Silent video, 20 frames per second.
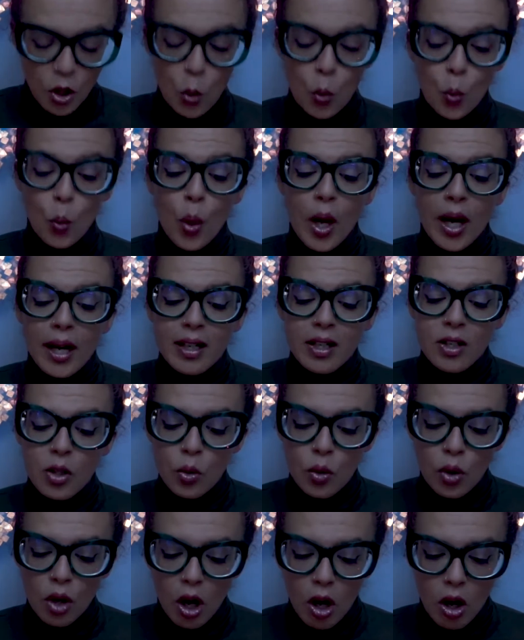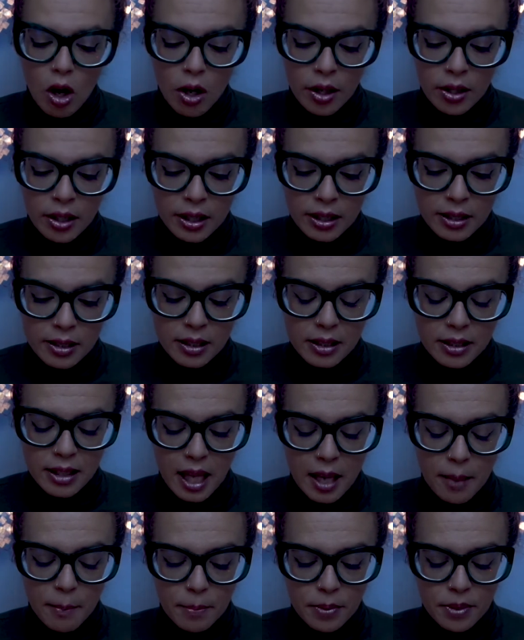Why you are in
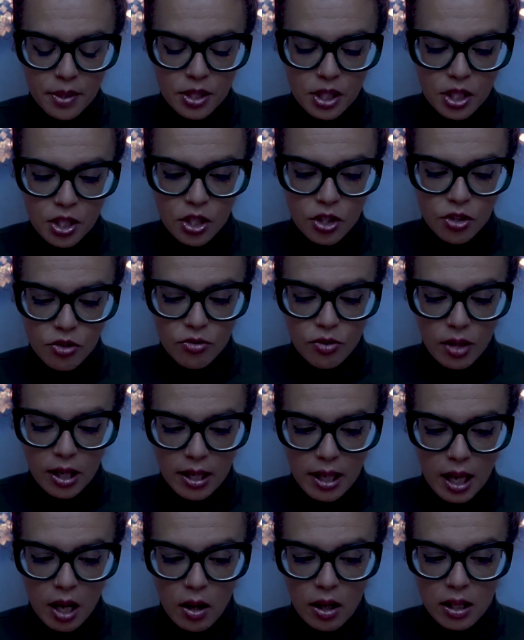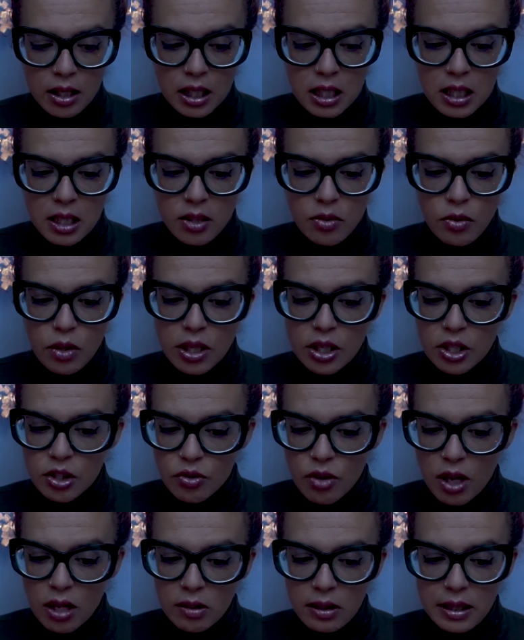that position right now? I think you are
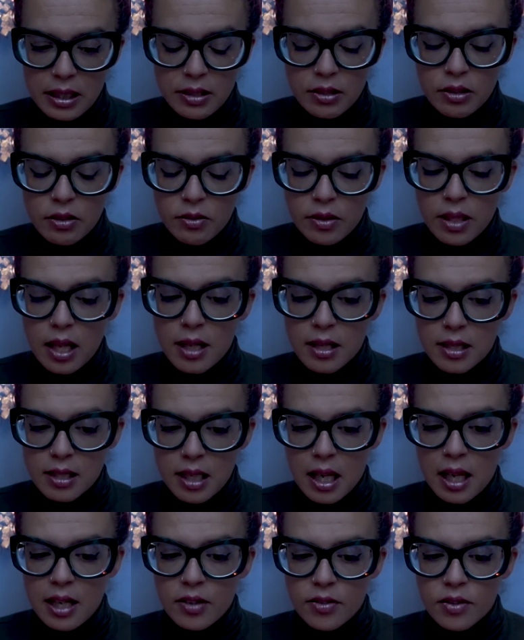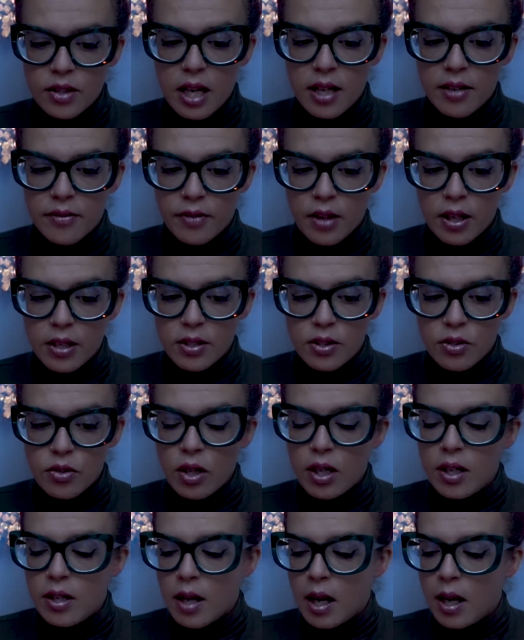struggling to that kind of sacrificing. You
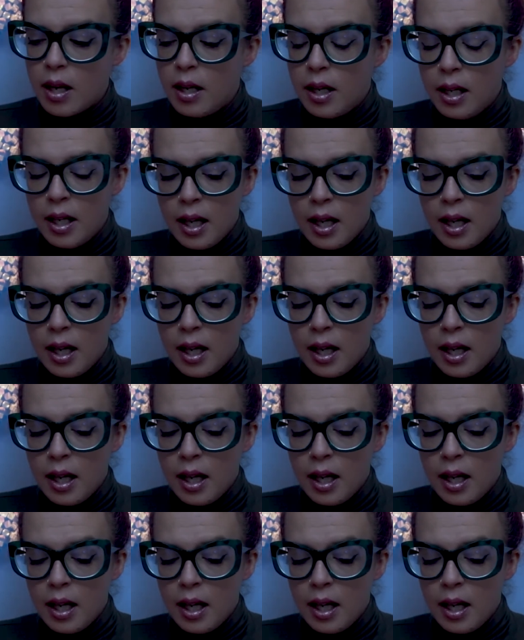are.